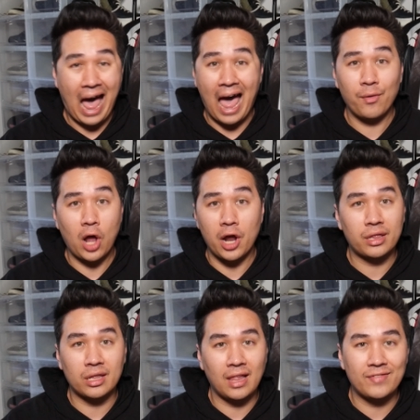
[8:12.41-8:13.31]
I would
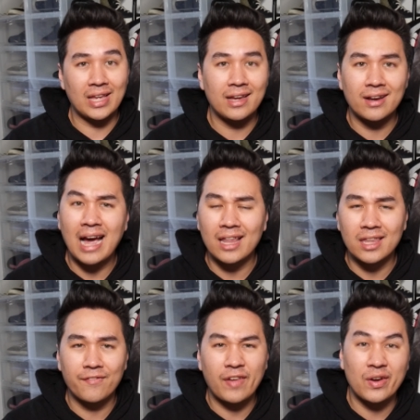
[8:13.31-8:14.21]
honestly love to hear it. I
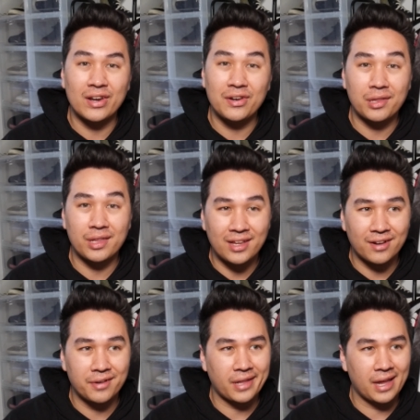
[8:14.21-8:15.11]
love hearing new
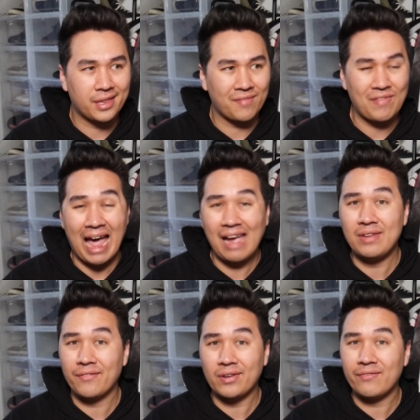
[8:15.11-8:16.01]
sneakers and stuff I've
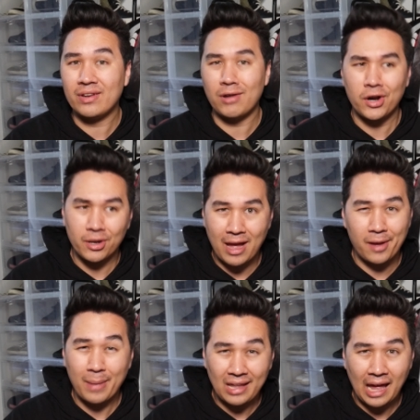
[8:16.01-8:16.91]
never even heard about
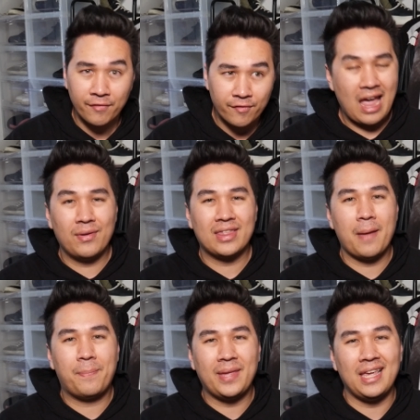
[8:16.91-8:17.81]
in my life. And with
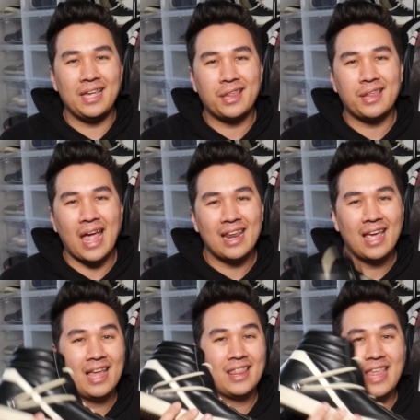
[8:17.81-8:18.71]
that being said,
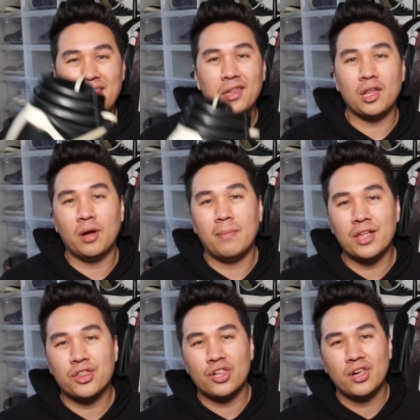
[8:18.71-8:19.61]
thank you so
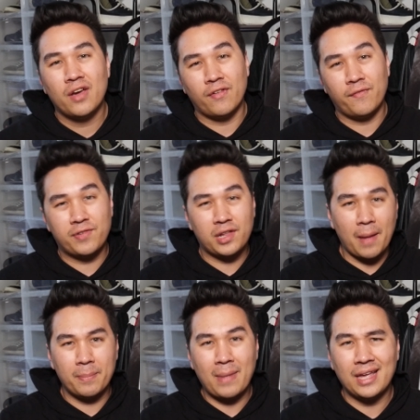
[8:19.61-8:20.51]
much for
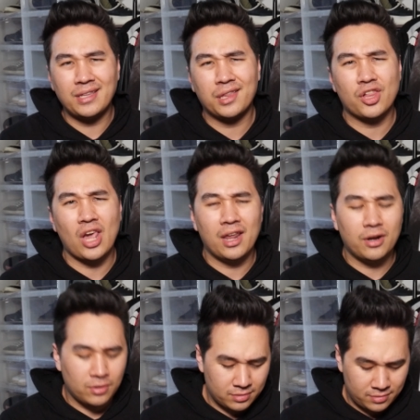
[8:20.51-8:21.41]
stopping by this
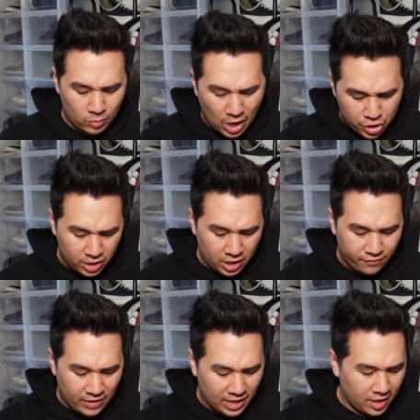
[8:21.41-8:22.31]
channel, watching this
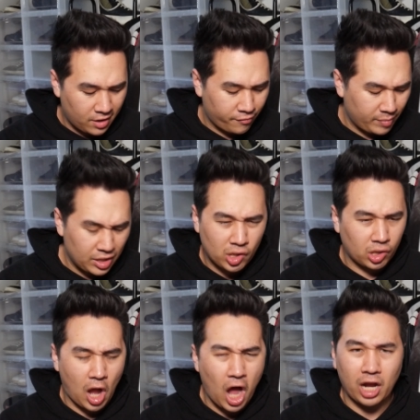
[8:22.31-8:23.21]
video of me
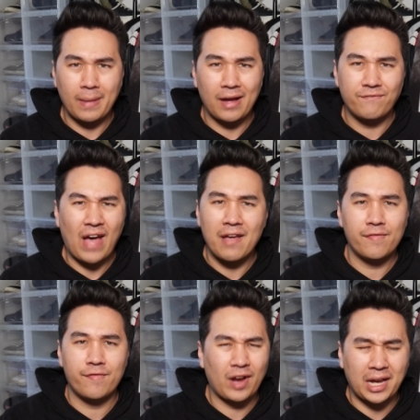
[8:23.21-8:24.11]
just talk about five
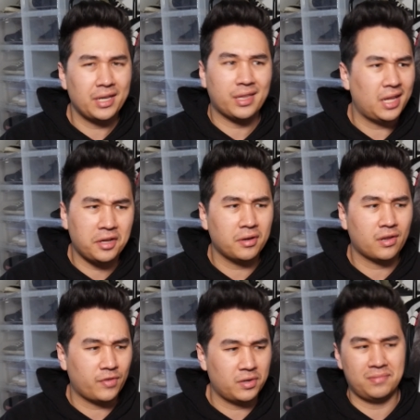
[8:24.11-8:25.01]
freaking sneakers
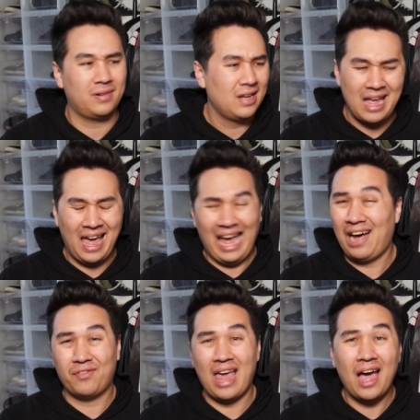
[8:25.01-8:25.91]
for
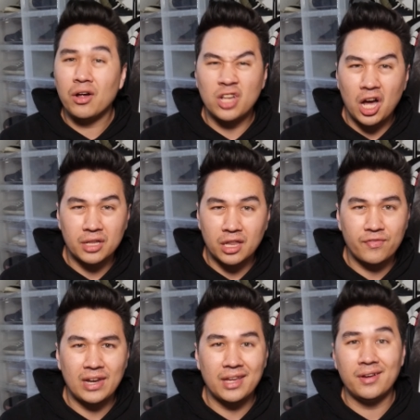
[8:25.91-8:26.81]
however the hell long this
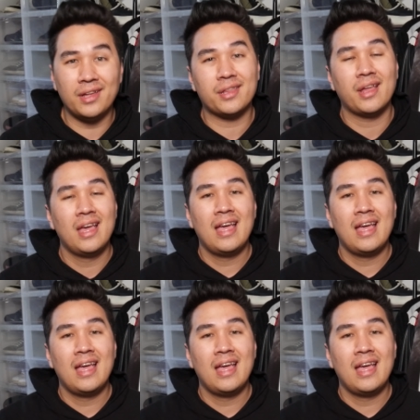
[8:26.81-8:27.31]
video is.